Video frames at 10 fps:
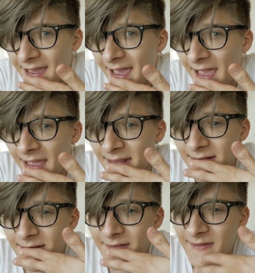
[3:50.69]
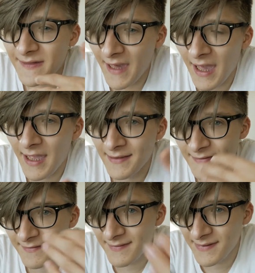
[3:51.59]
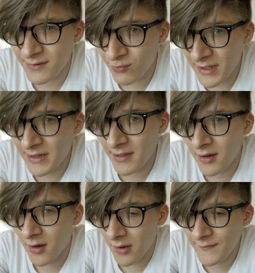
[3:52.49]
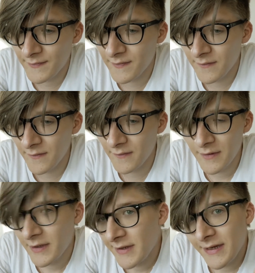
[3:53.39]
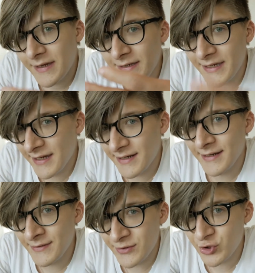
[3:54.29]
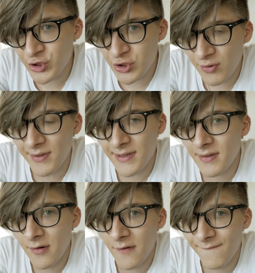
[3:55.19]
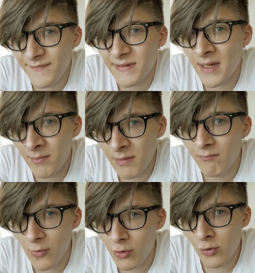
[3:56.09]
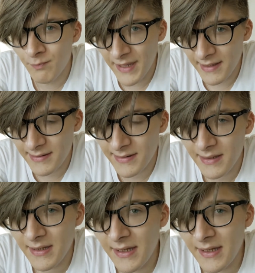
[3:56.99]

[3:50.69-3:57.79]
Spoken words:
and yeah, it's really hard to get into shoes of some immoral beast.